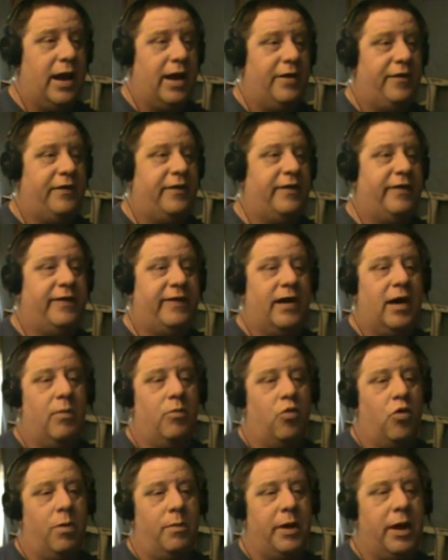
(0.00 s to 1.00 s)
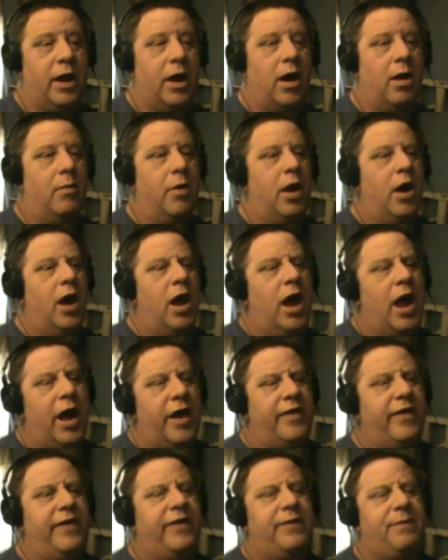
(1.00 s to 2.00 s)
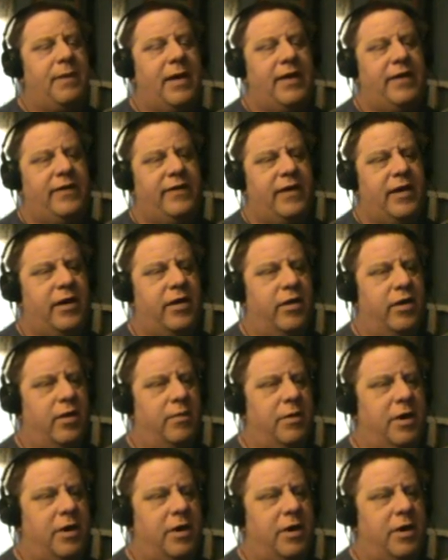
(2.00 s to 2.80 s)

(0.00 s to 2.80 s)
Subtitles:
Now, as you can see, I'm warming up. And this space heater,